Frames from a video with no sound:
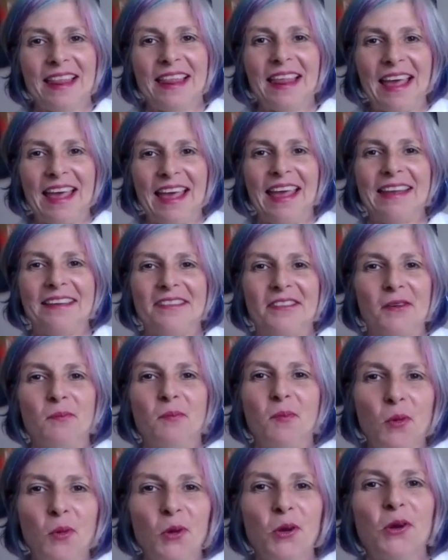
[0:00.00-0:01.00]
that the
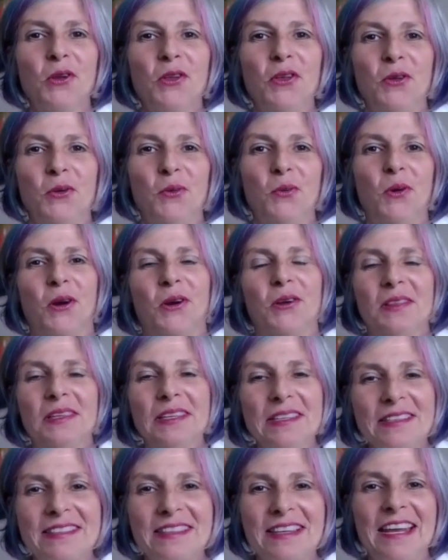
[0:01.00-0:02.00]
more you are
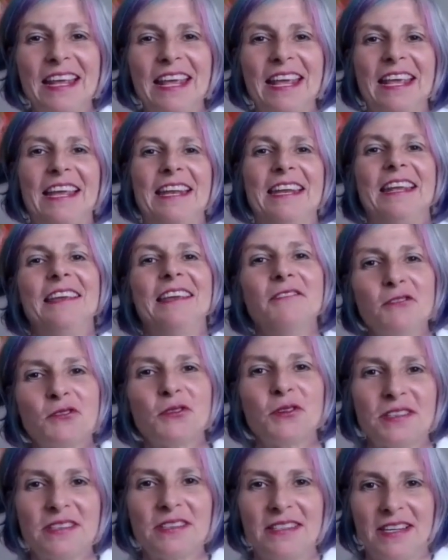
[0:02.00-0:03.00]
listening and
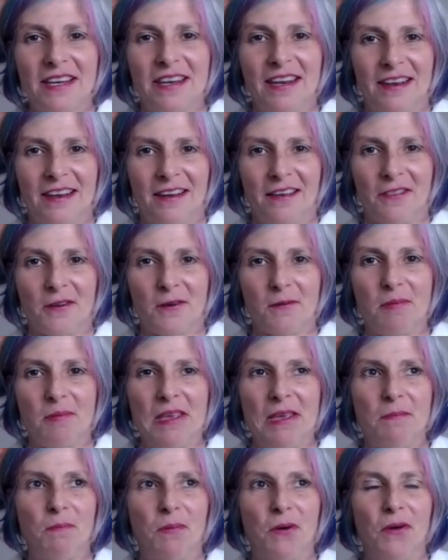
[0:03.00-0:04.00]
interested in other
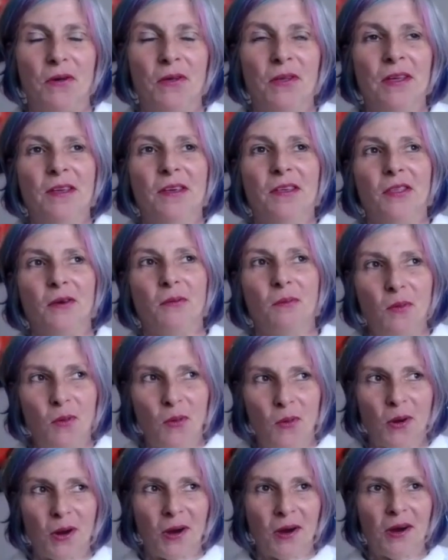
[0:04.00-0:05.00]
people, the
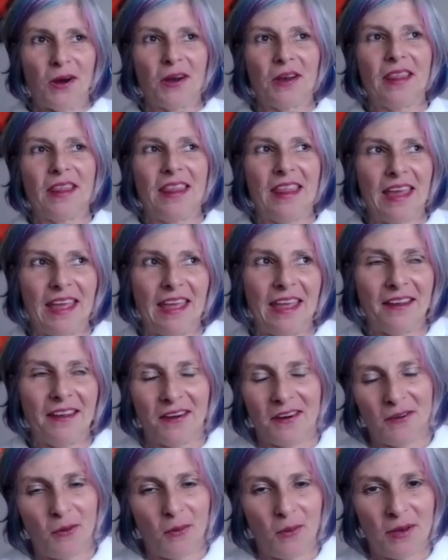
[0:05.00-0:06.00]
more they
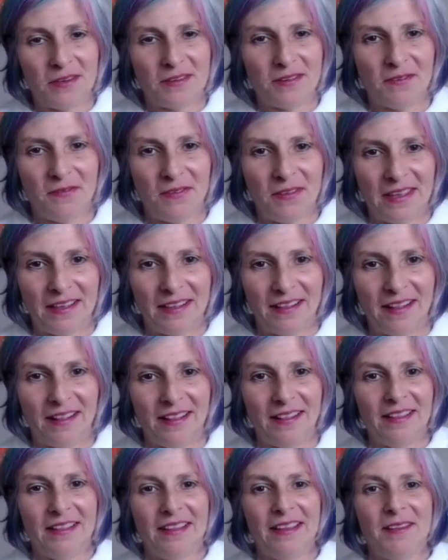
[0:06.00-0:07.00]
are going to
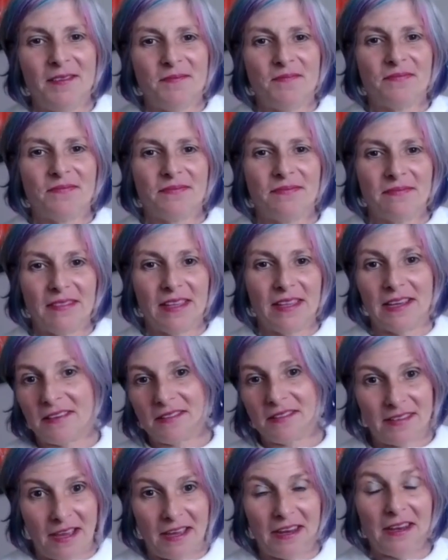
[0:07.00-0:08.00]
feel
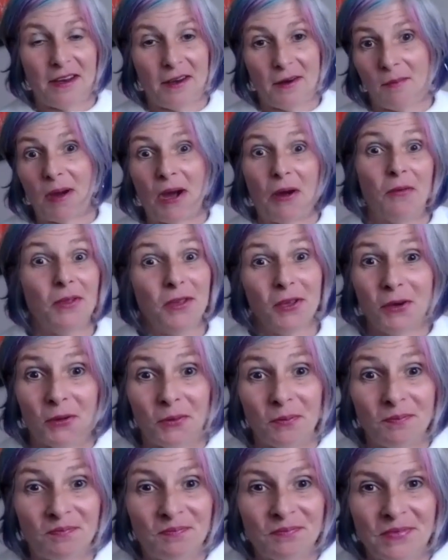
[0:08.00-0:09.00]
excited about
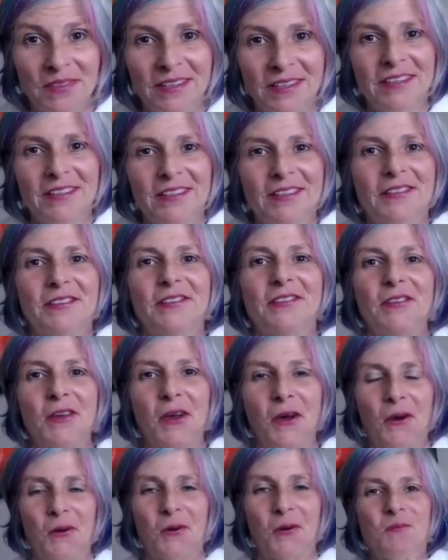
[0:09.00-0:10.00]
you.
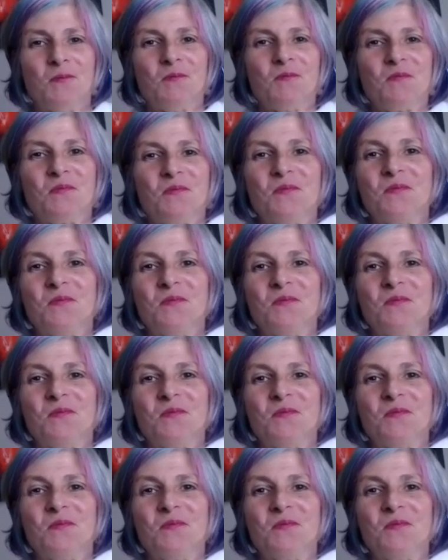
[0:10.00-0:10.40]
So,